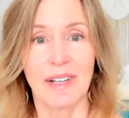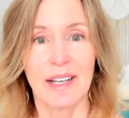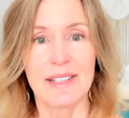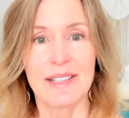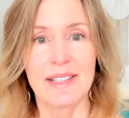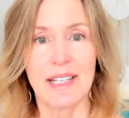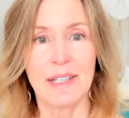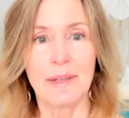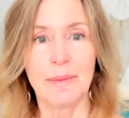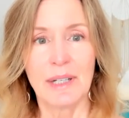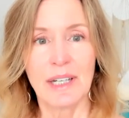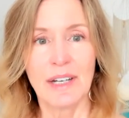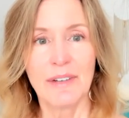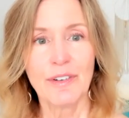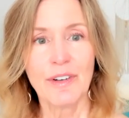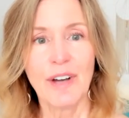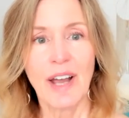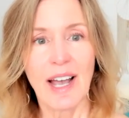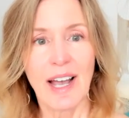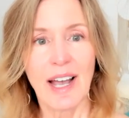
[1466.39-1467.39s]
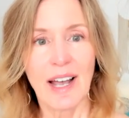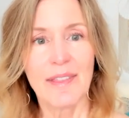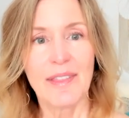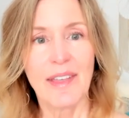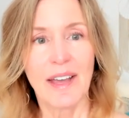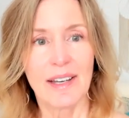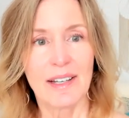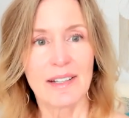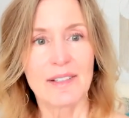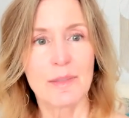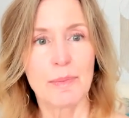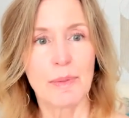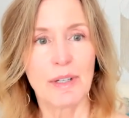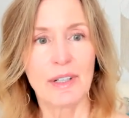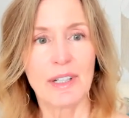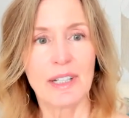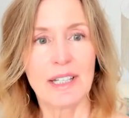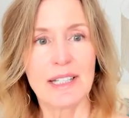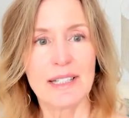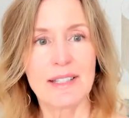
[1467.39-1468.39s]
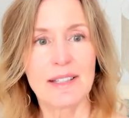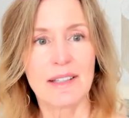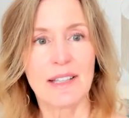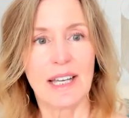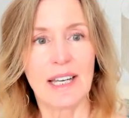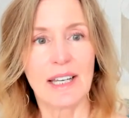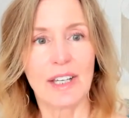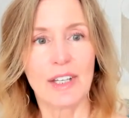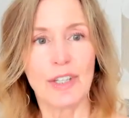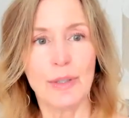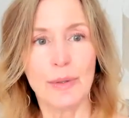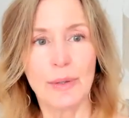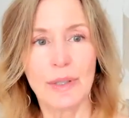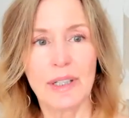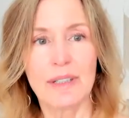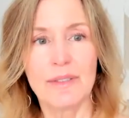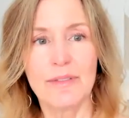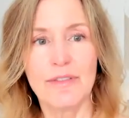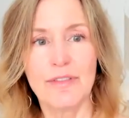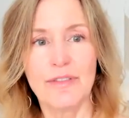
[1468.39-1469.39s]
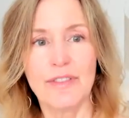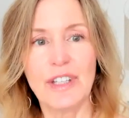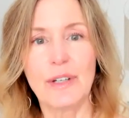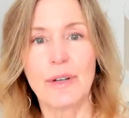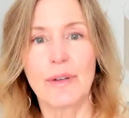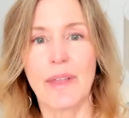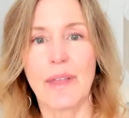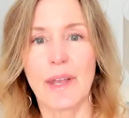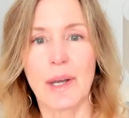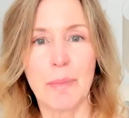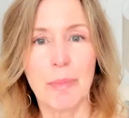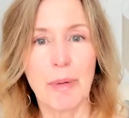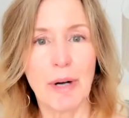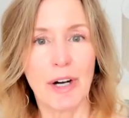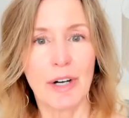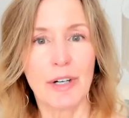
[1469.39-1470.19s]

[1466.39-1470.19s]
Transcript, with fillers: Has anyone ever had that experience like you could feel that a